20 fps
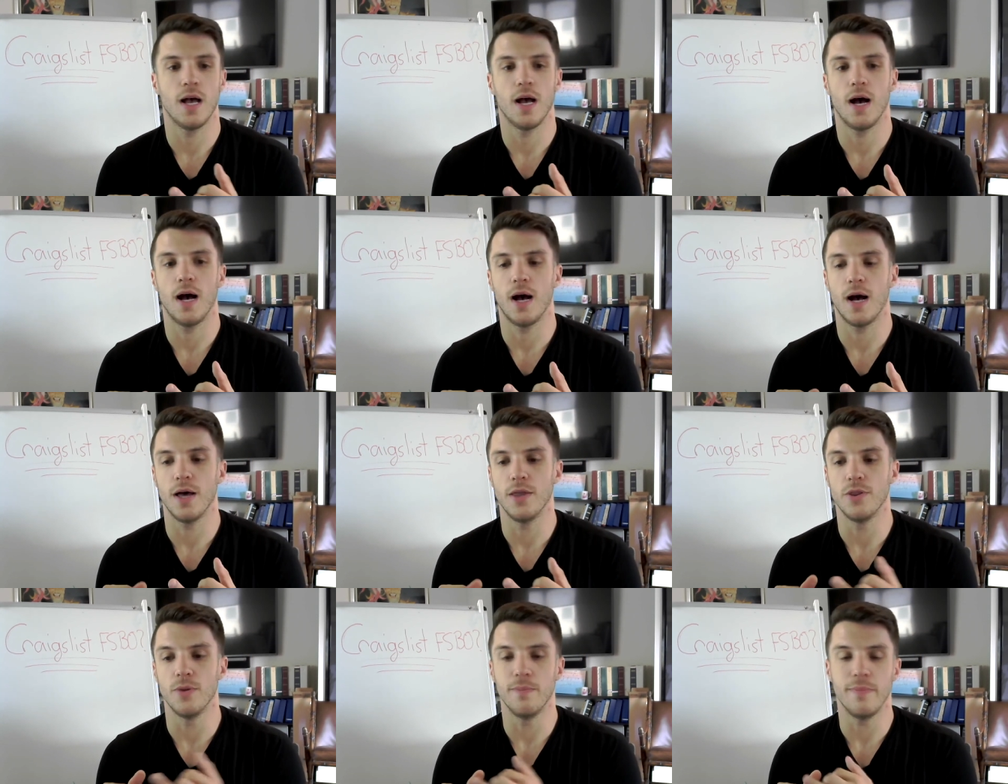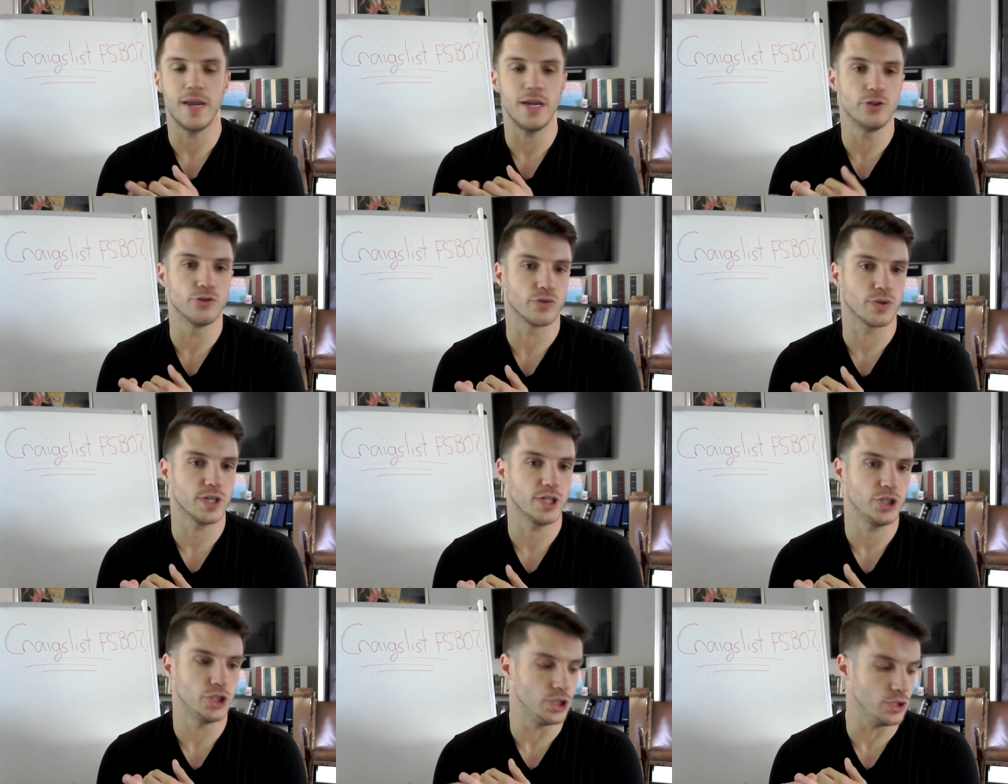uh, the major
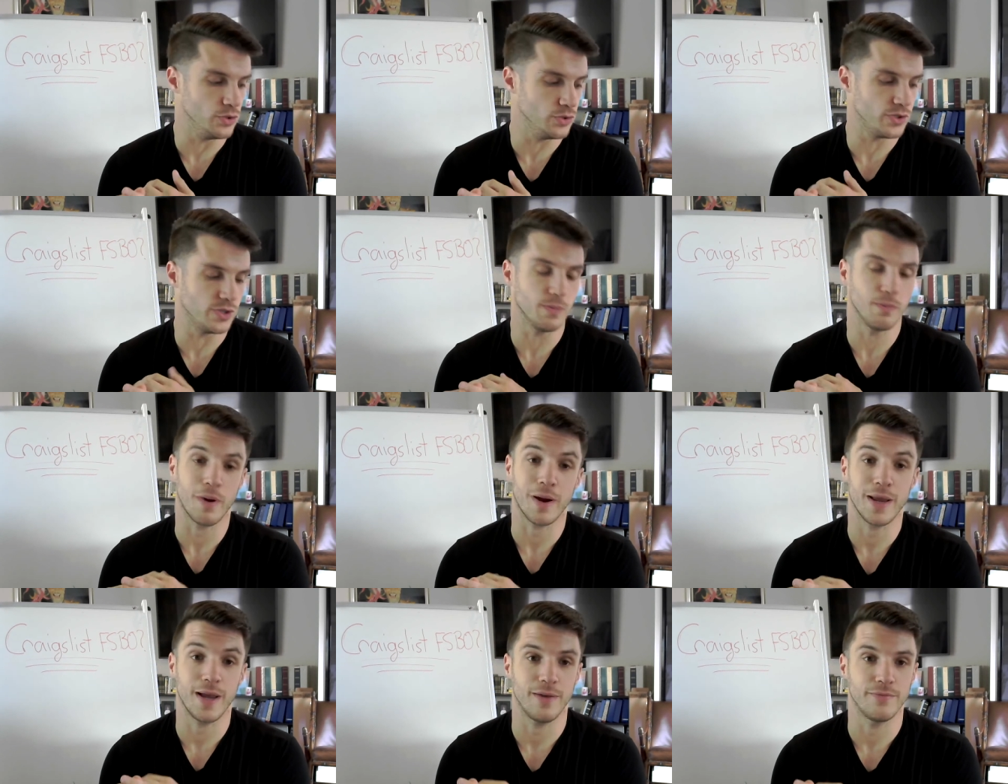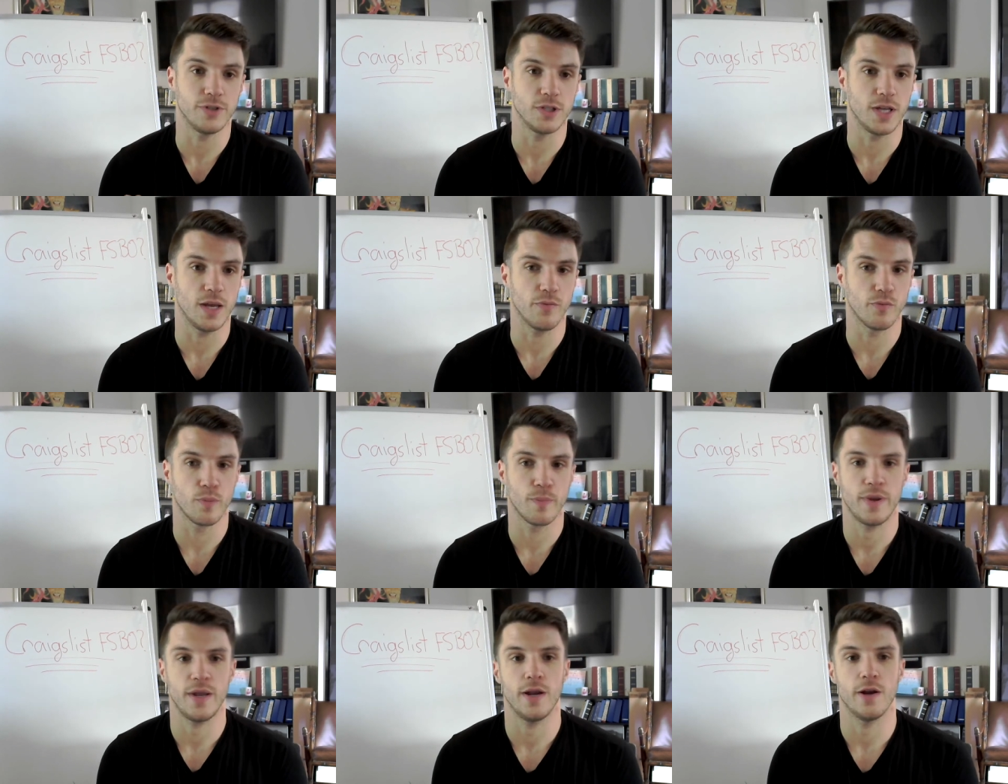issues that might have to get
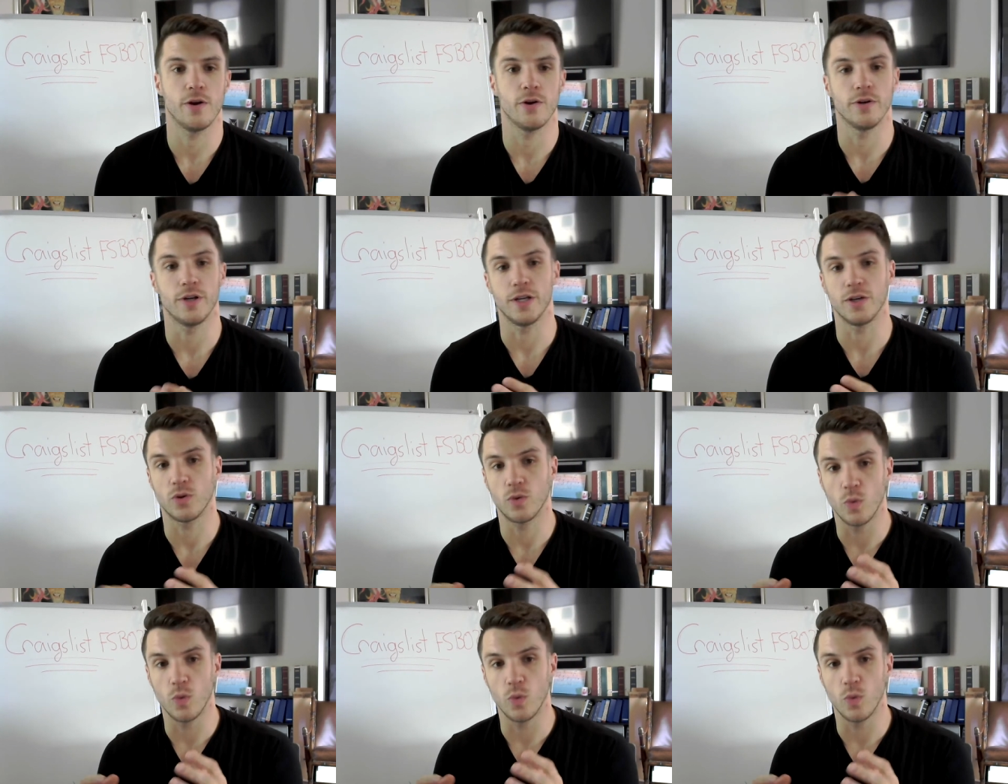repaired, and